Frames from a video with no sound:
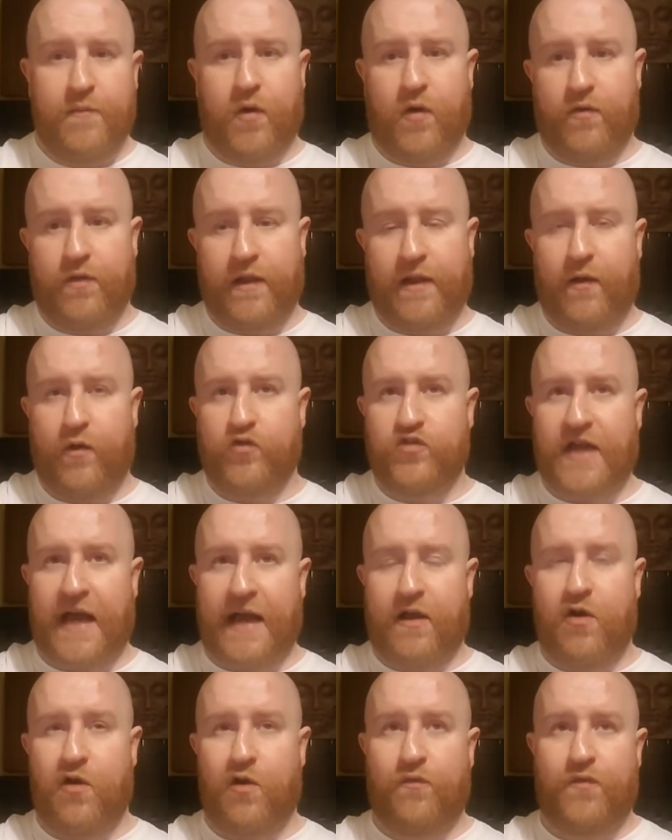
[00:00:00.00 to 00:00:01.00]
But the little
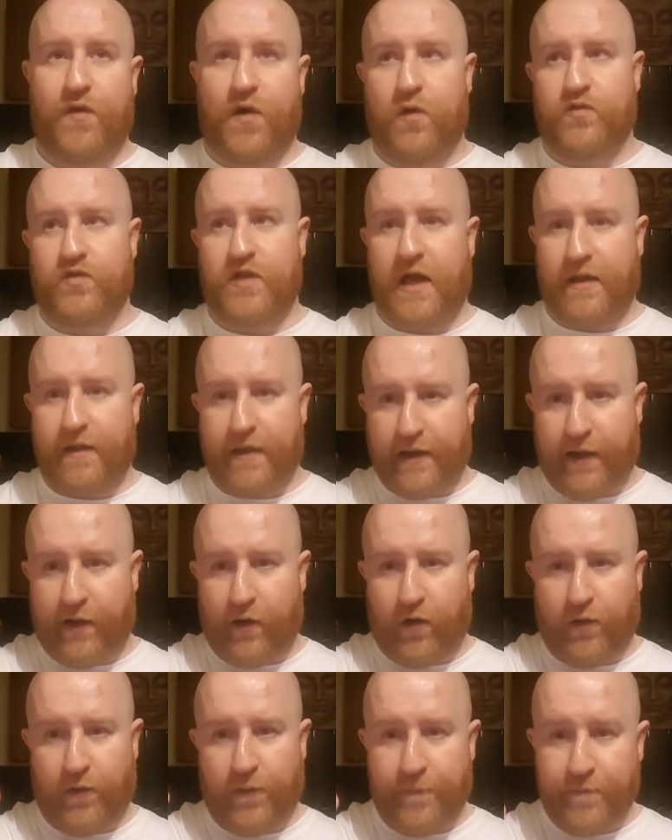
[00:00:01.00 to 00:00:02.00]
Zanko phones that are the
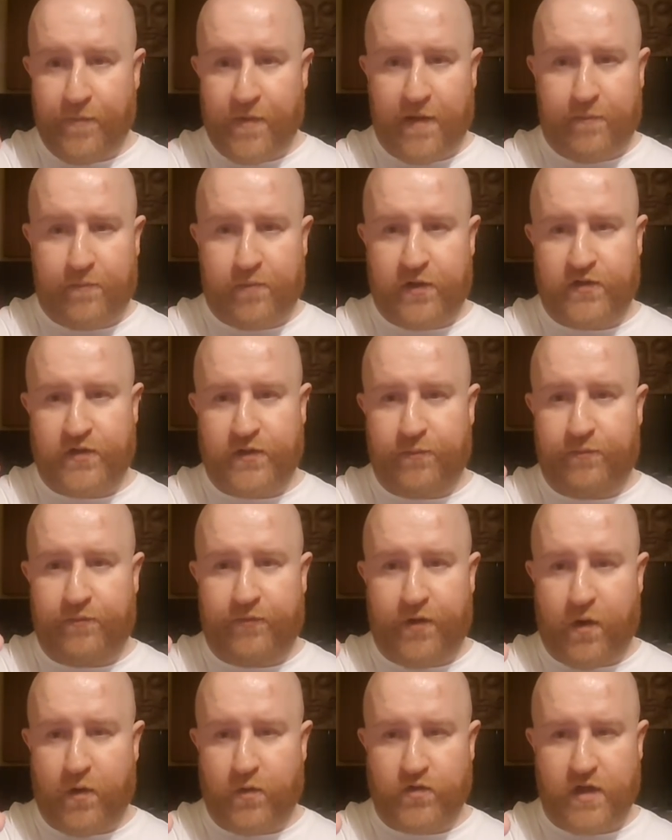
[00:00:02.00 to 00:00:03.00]
little prison
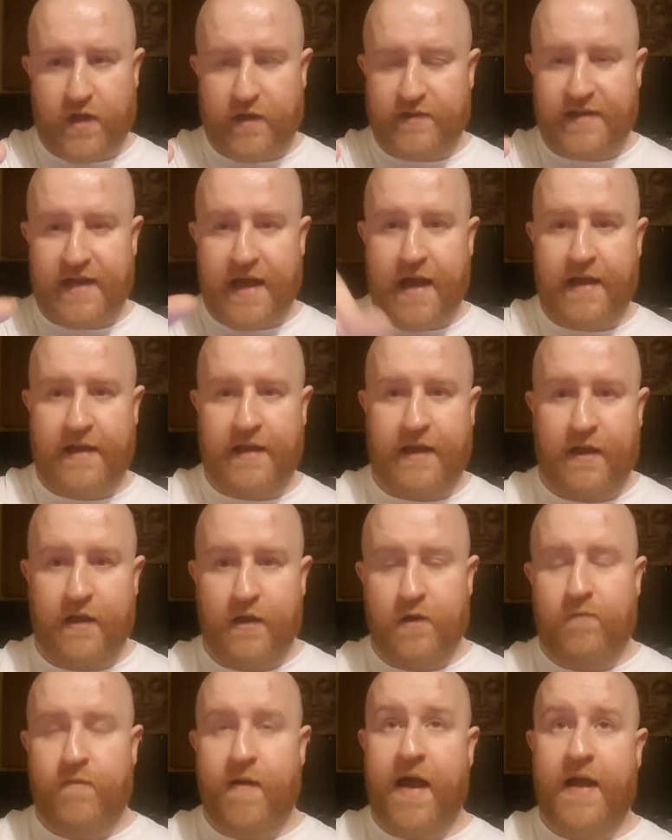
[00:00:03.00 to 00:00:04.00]
phones that are tiny,
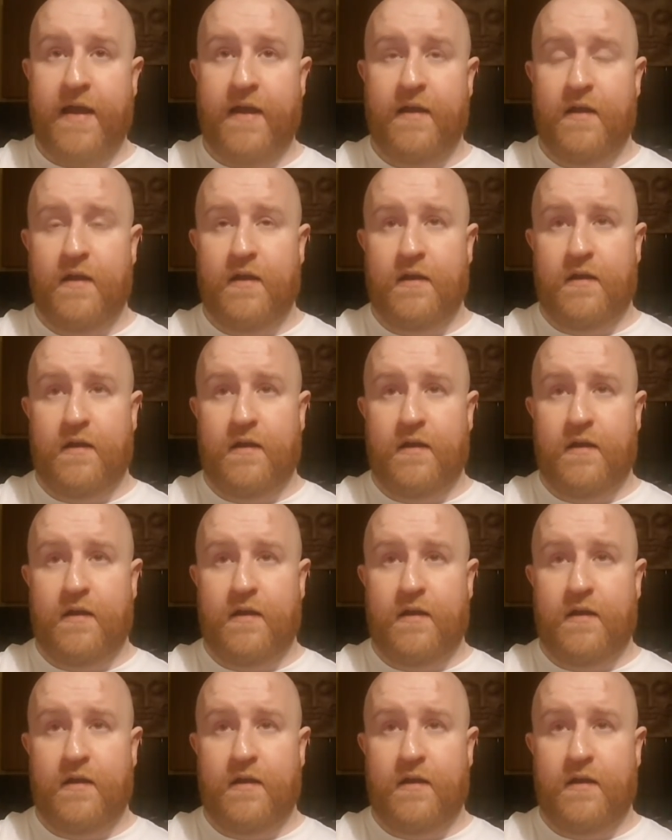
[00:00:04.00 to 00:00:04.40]
right?